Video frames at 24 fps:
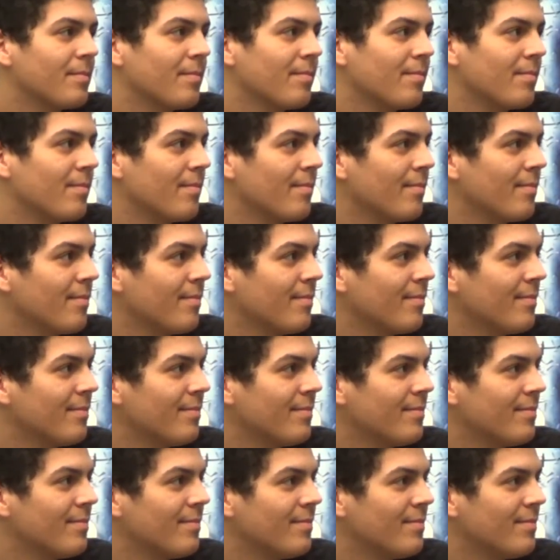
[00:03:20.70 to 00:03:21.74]

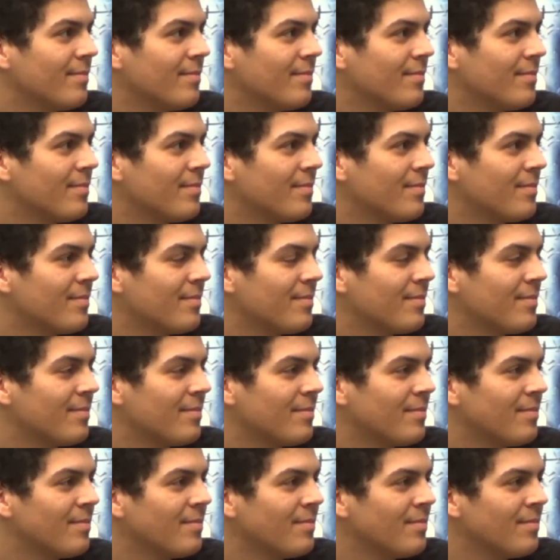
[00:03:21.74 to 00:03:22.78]

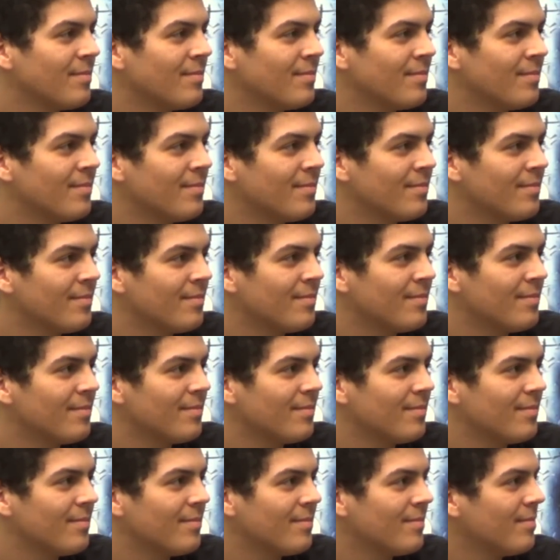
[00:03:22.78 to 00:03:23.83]

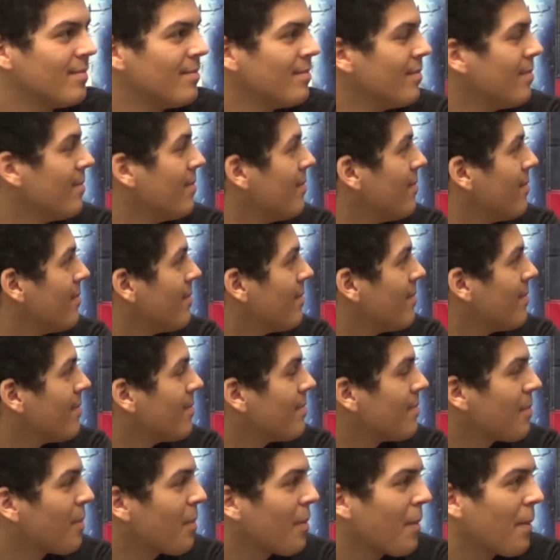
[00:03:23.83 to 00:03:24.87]

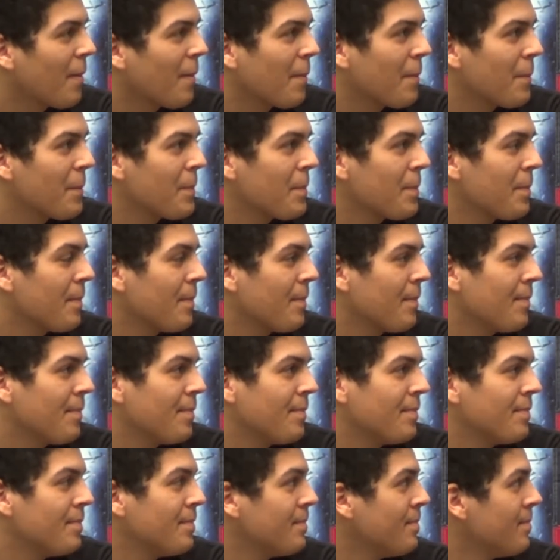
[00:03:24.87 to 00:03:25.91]

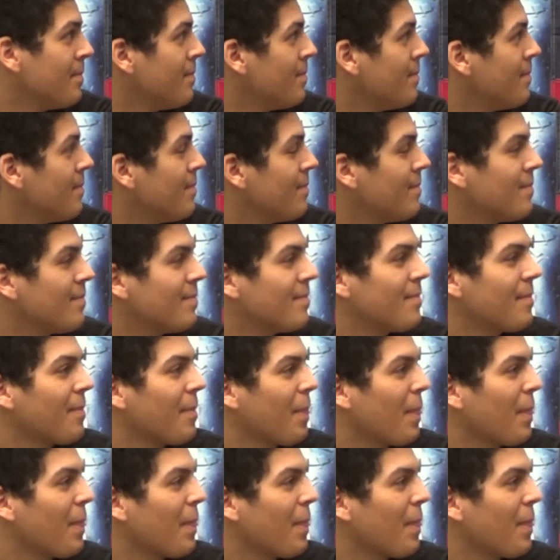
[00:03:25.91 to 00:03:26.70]
The person shown says nothing.